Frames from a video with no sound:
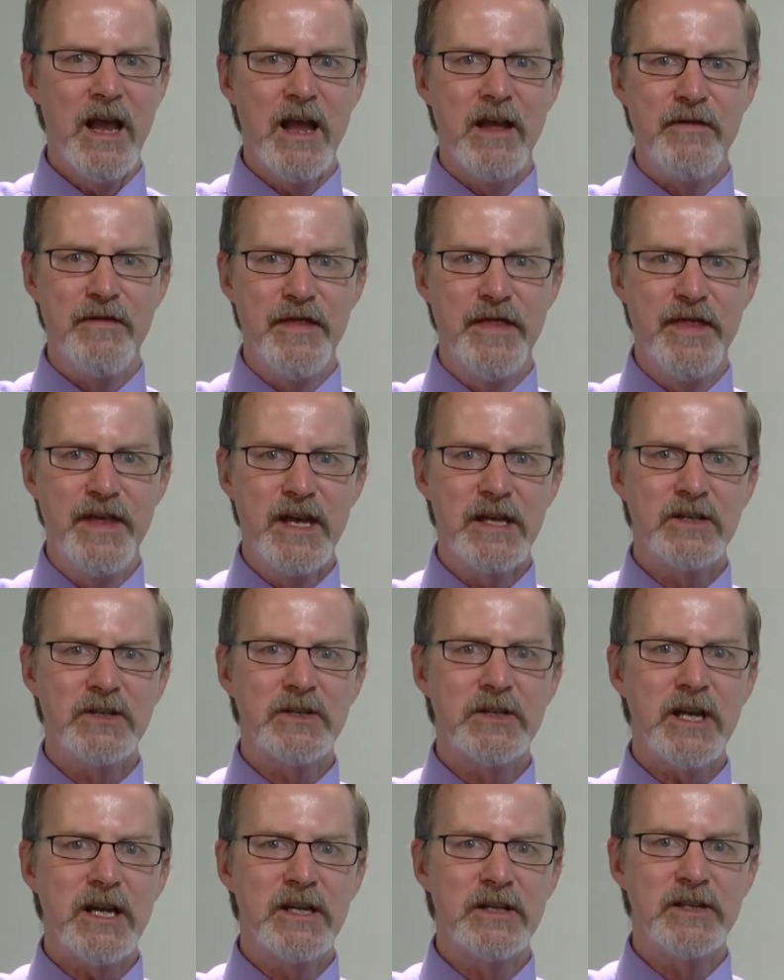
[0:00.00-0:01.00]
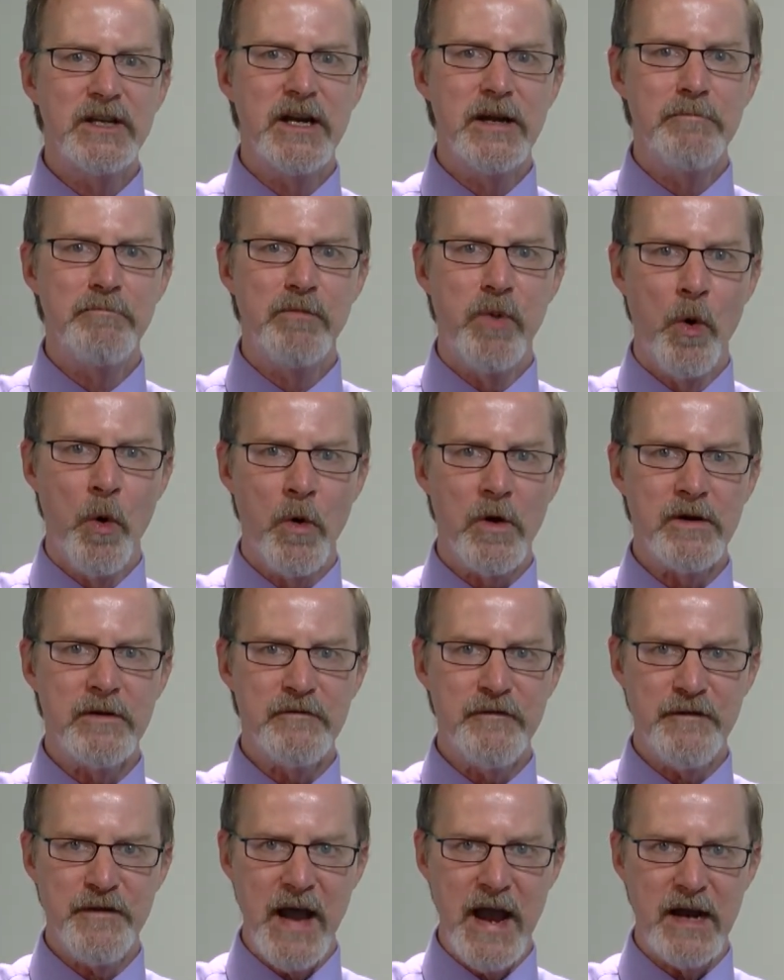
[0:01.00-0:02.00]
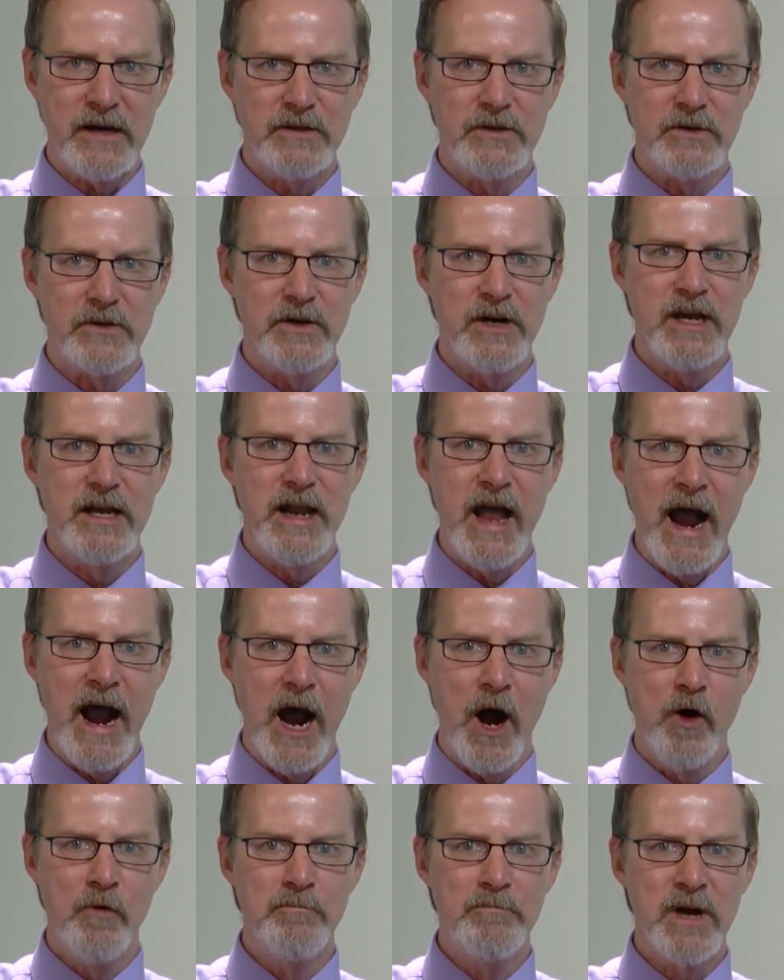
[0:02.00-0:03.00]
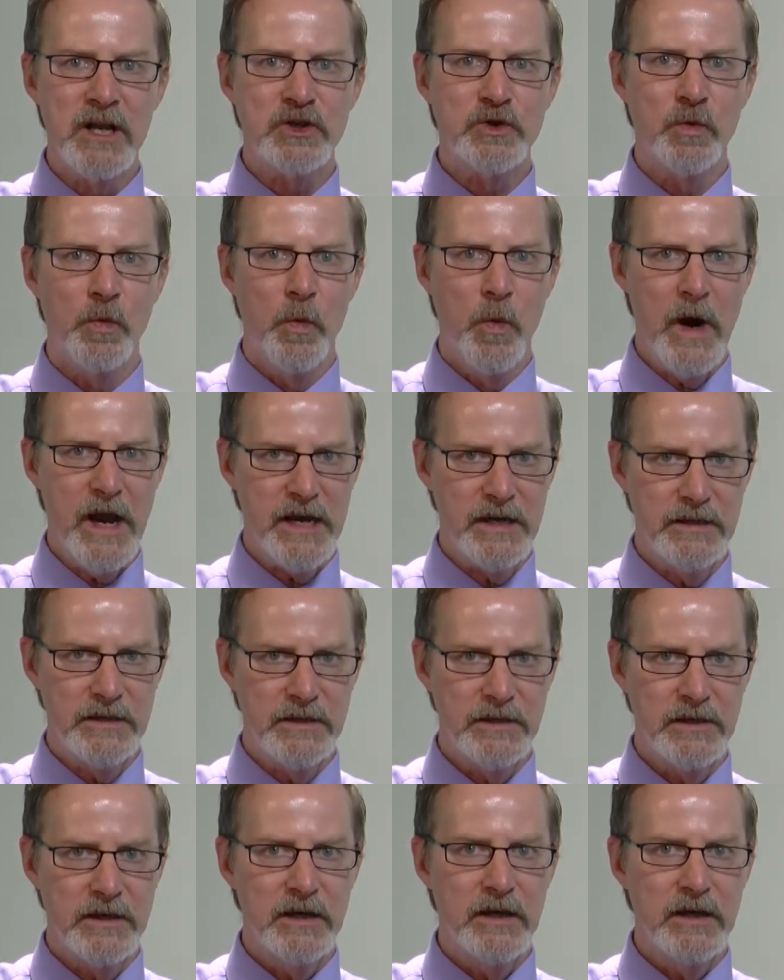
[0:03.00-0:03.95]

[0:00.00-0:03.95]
This is an important factor in how much weight